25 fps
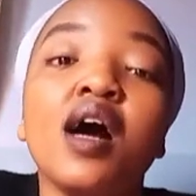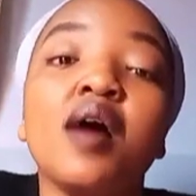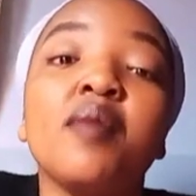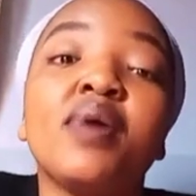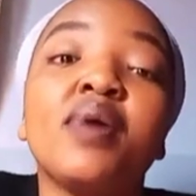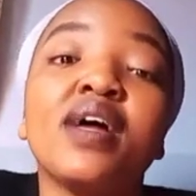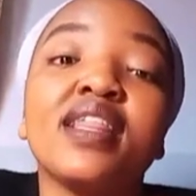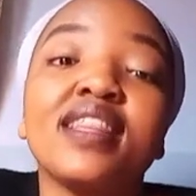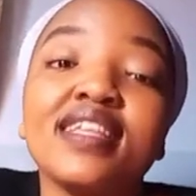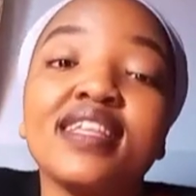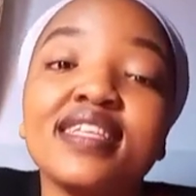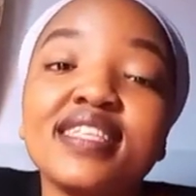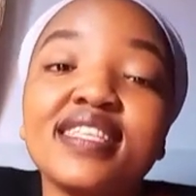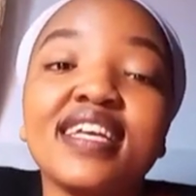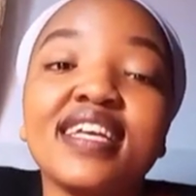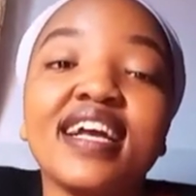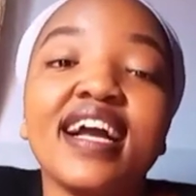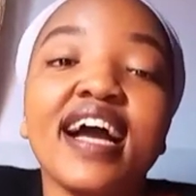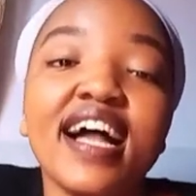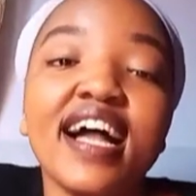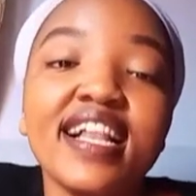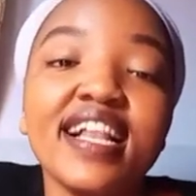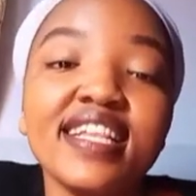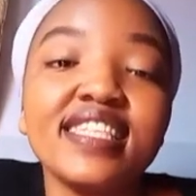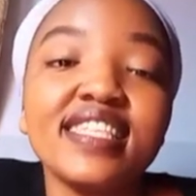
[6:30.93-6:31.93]
But these
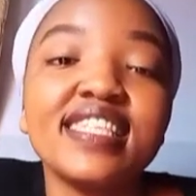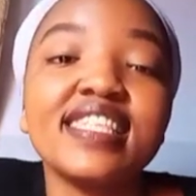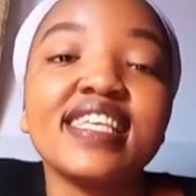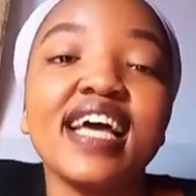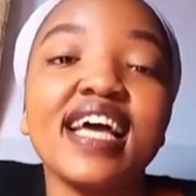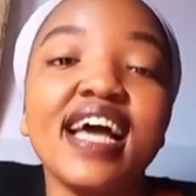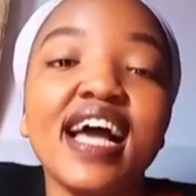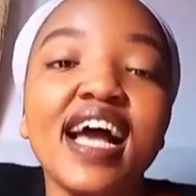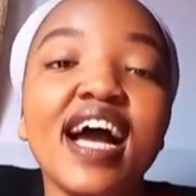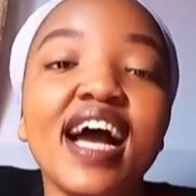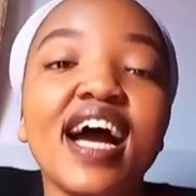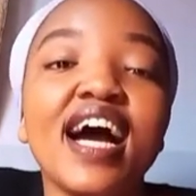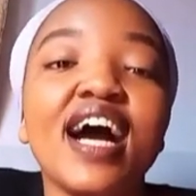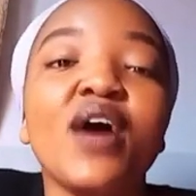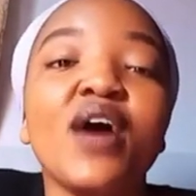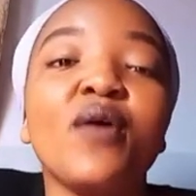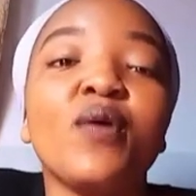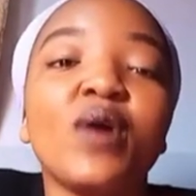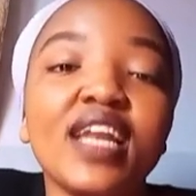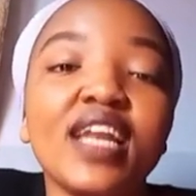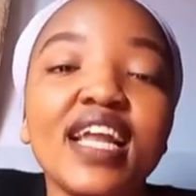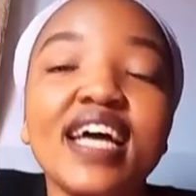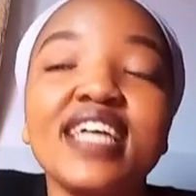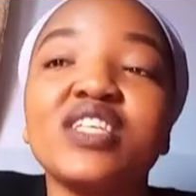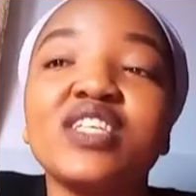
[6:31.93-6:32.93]
girls,
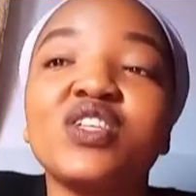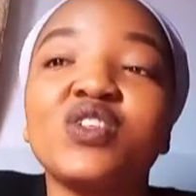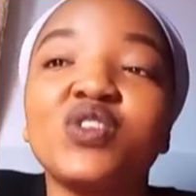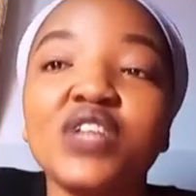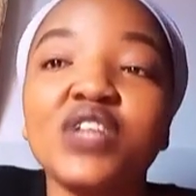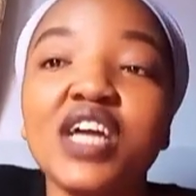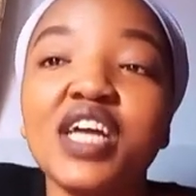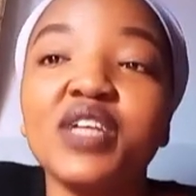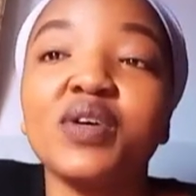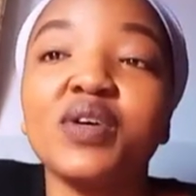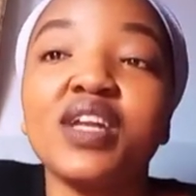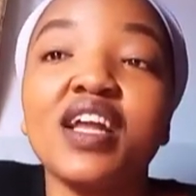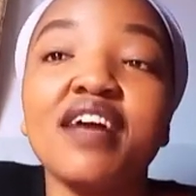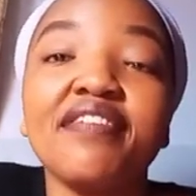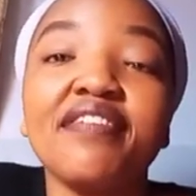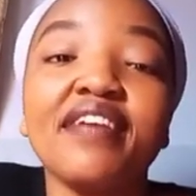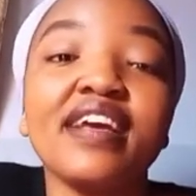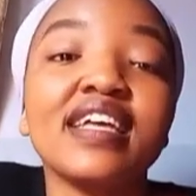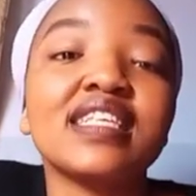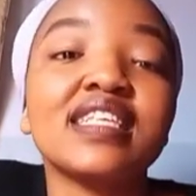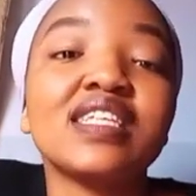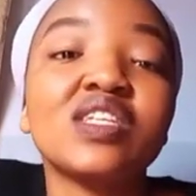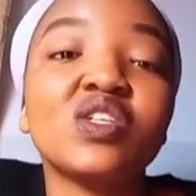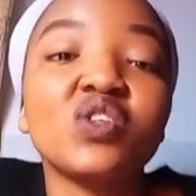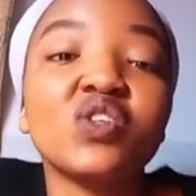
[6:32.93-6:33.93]
when I fake
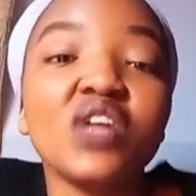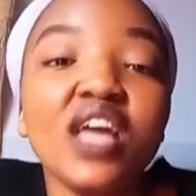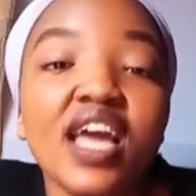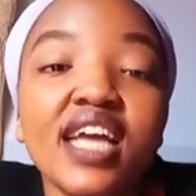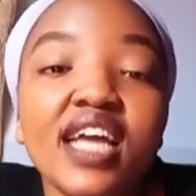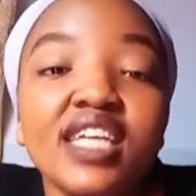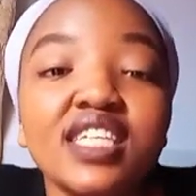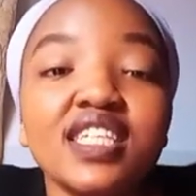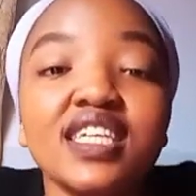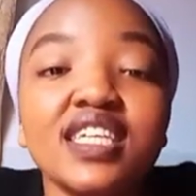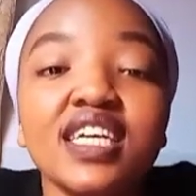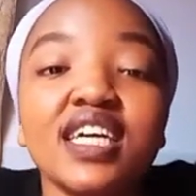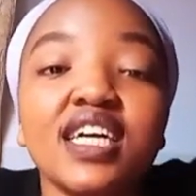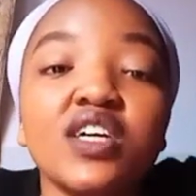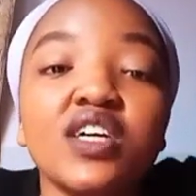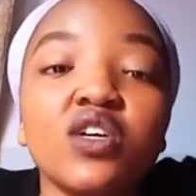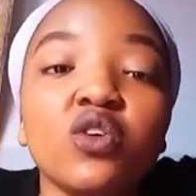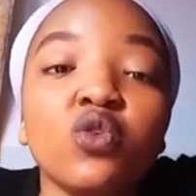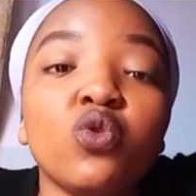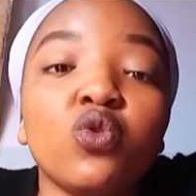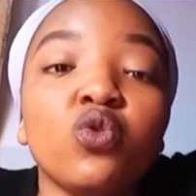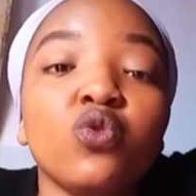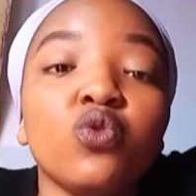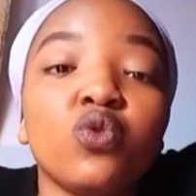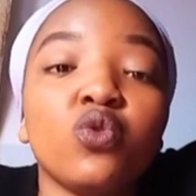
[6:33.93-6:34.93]
stretch,
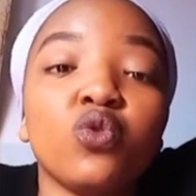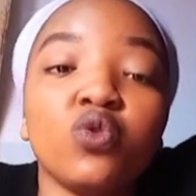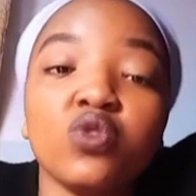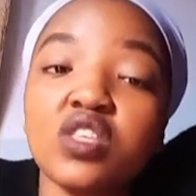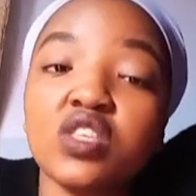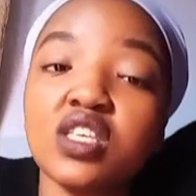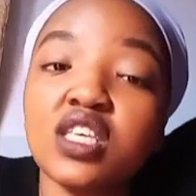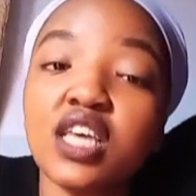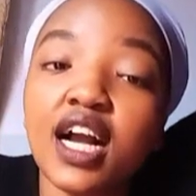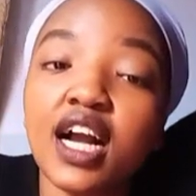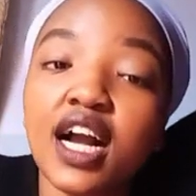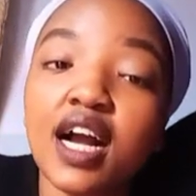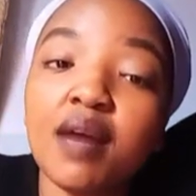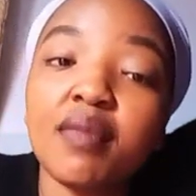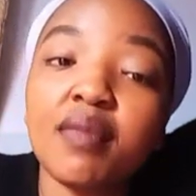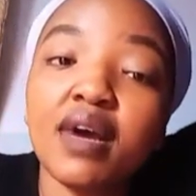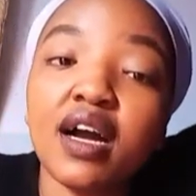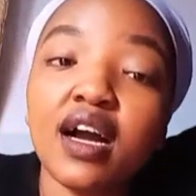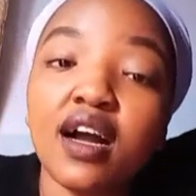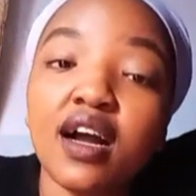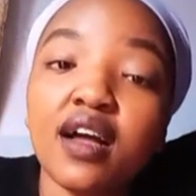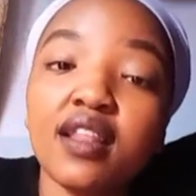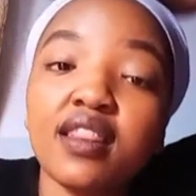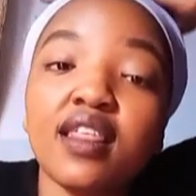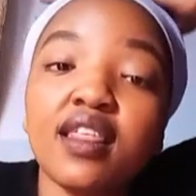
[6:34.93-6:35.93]
kusikia
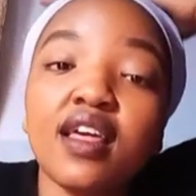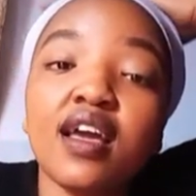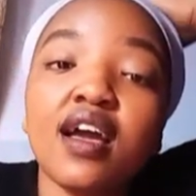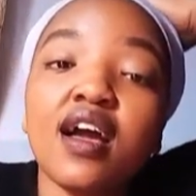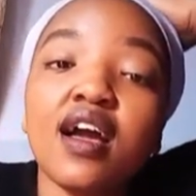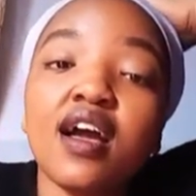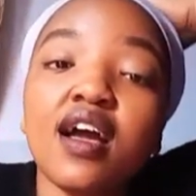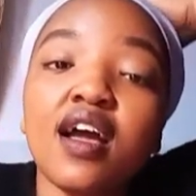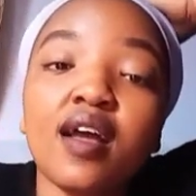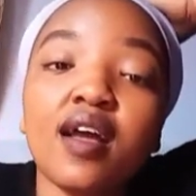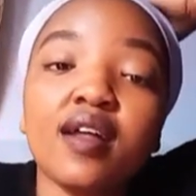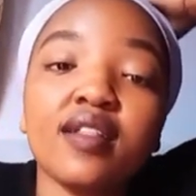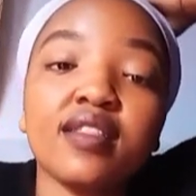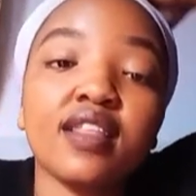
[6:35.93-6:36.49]
kama their